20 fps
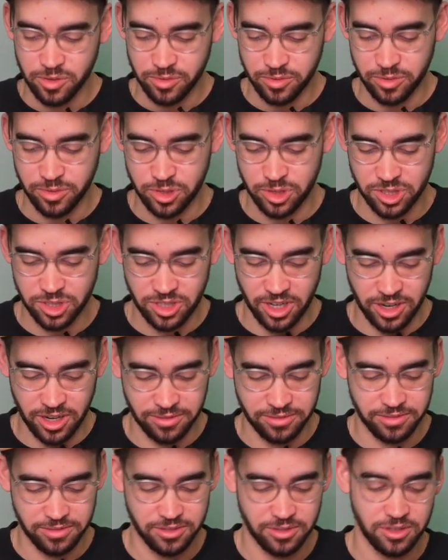first
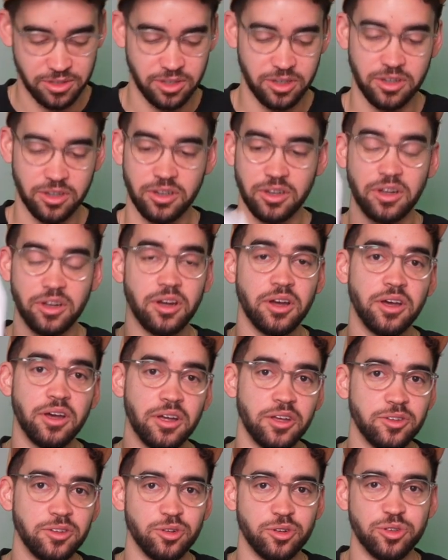off,
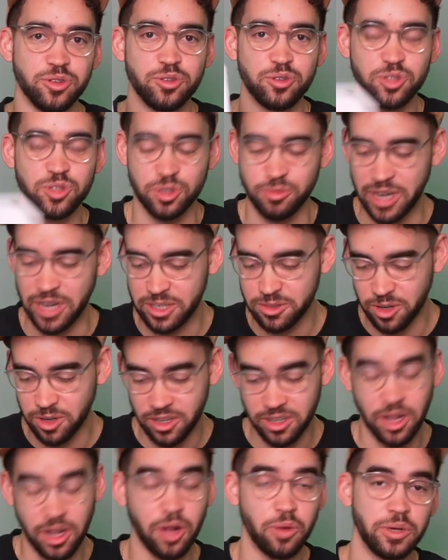your user
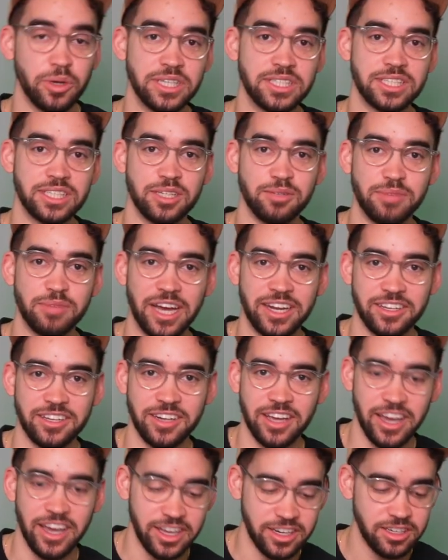manual, always keep that in
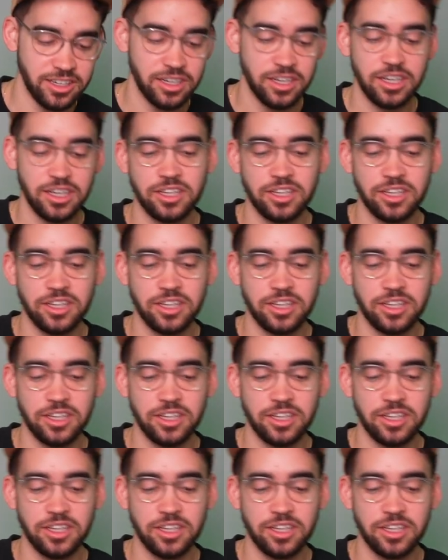hand.